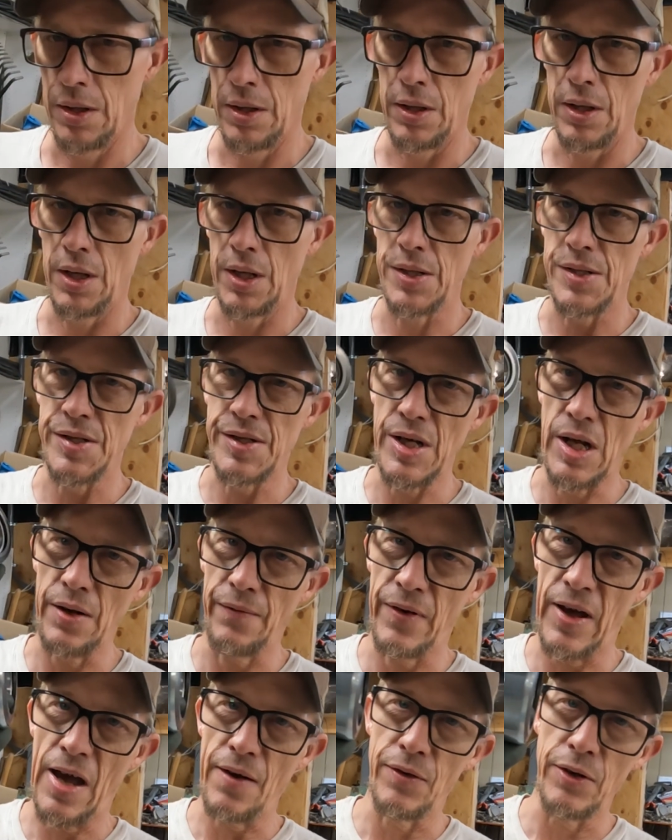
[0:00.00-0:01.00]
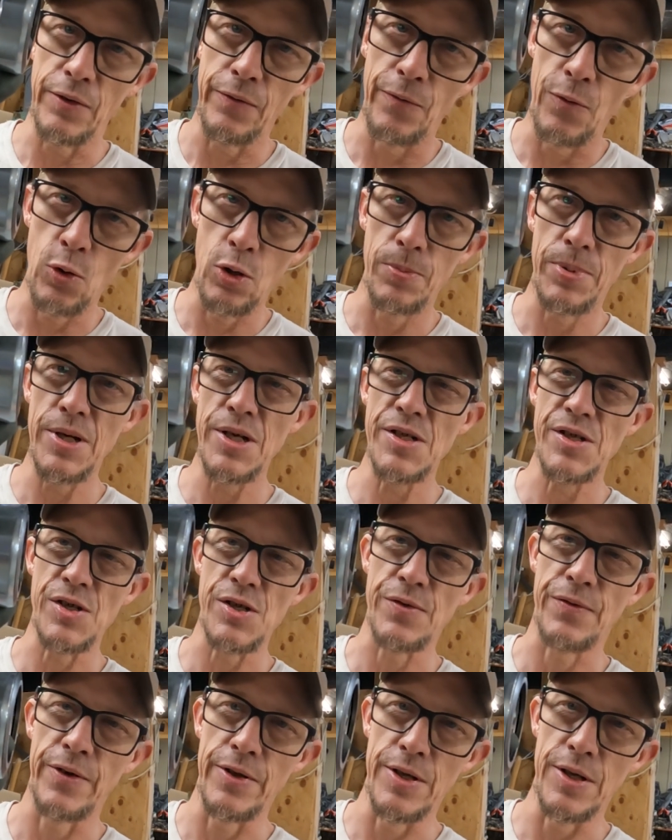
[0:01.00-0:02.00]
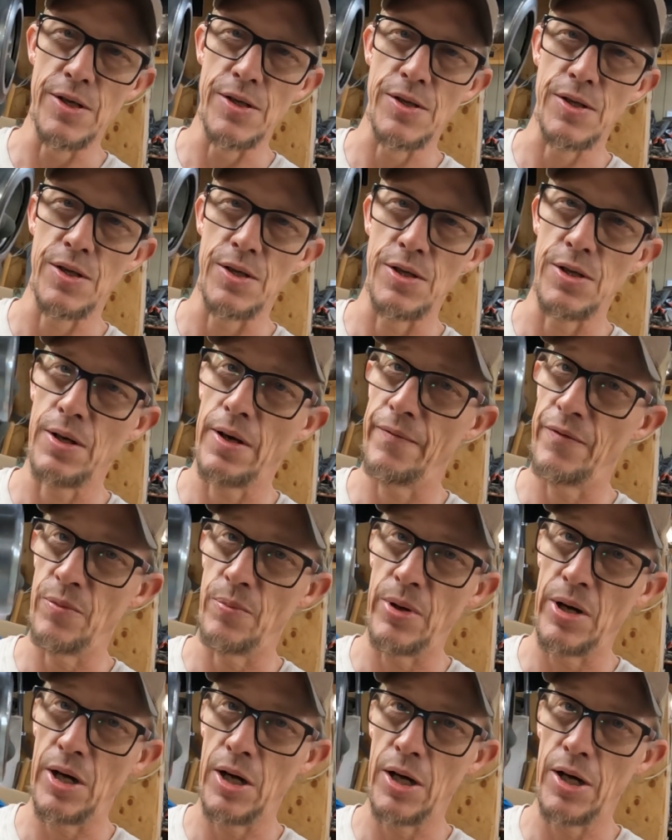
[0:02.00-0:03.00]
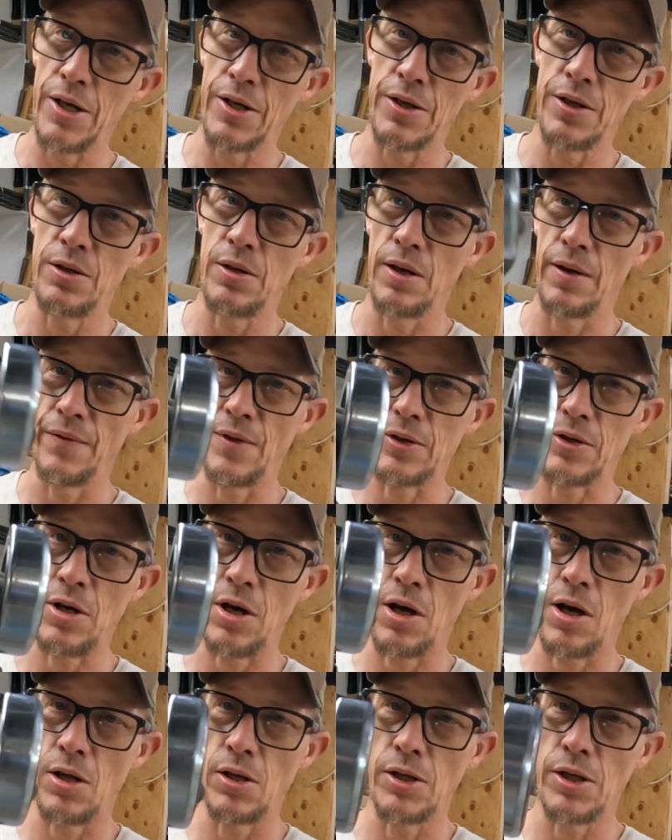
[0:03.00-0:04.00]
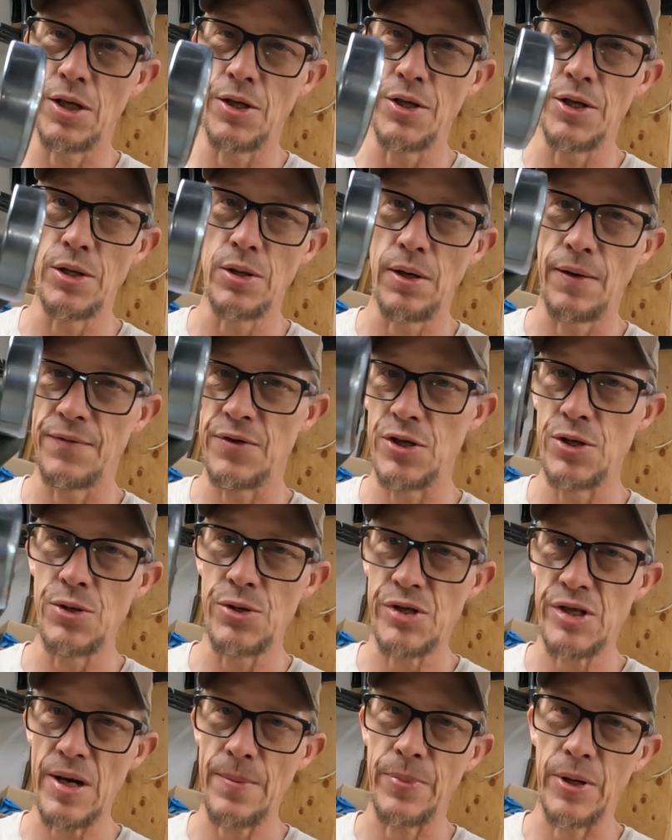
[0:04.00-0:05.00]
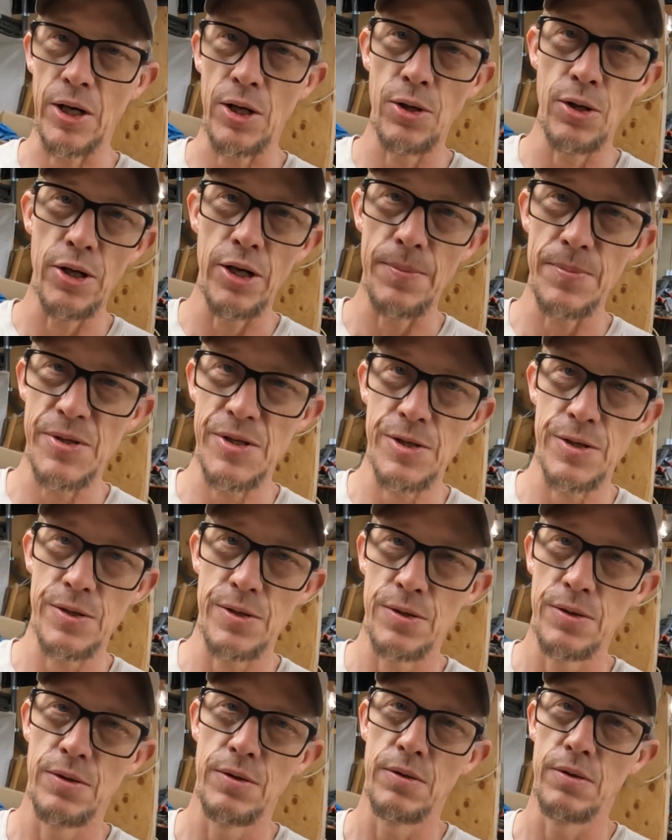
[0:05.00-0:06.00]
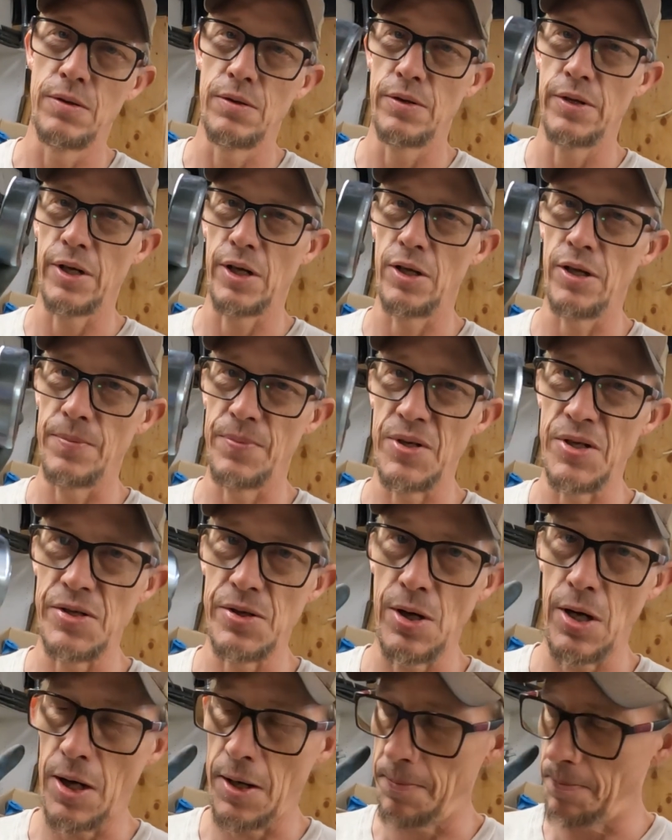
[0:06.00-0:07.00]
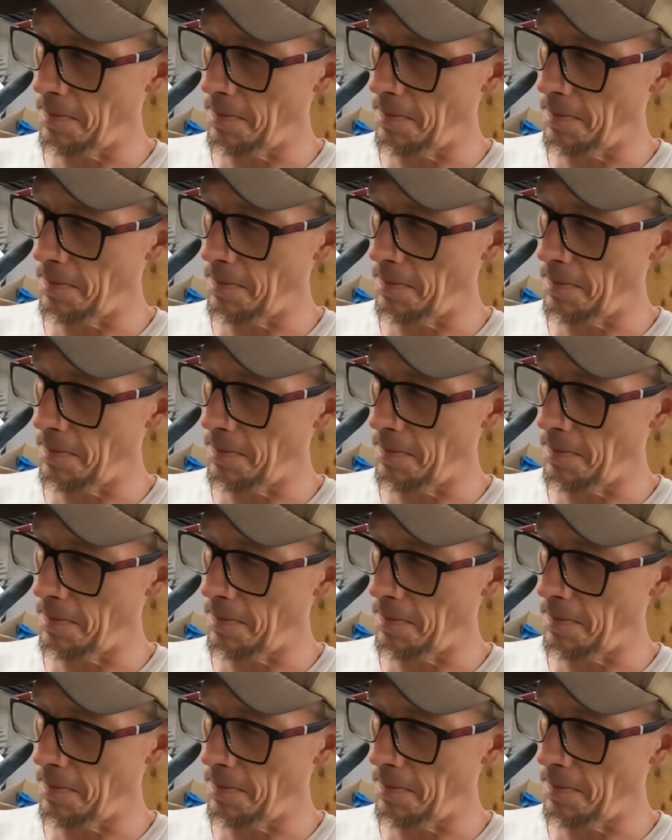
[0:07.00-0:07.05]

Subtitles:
instead of having four pieces for this, because you have the bearing, you have the collar, and then you have two separate clips that clip these on.